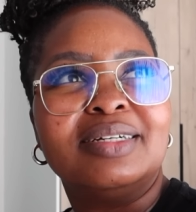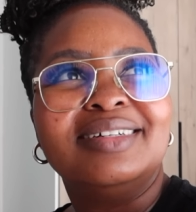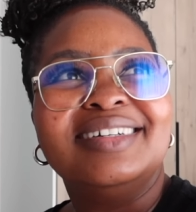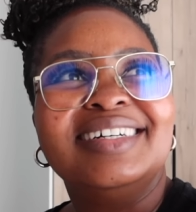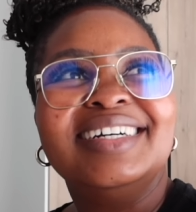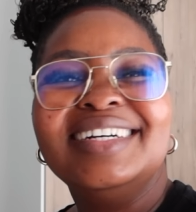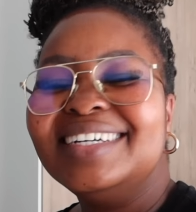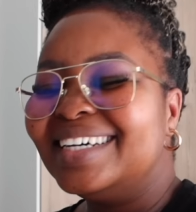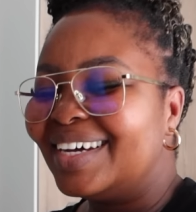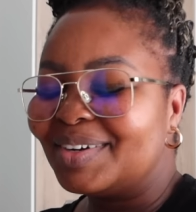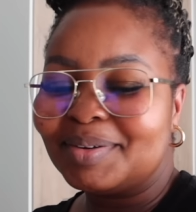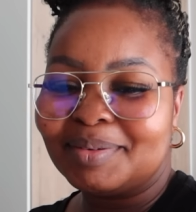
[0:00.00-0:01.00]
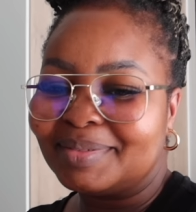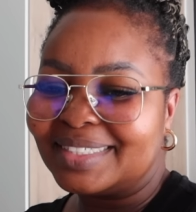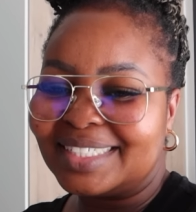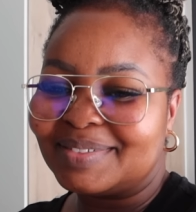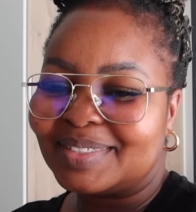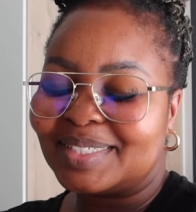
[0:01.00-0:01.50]
I don't remember what
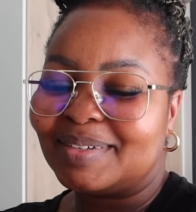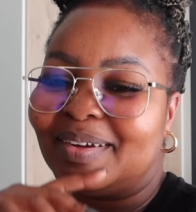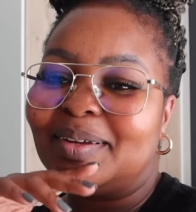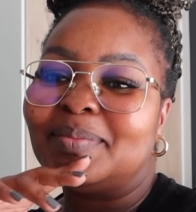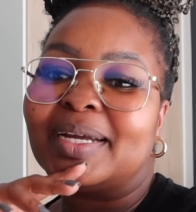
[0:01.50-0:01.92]
Dizzy was doing.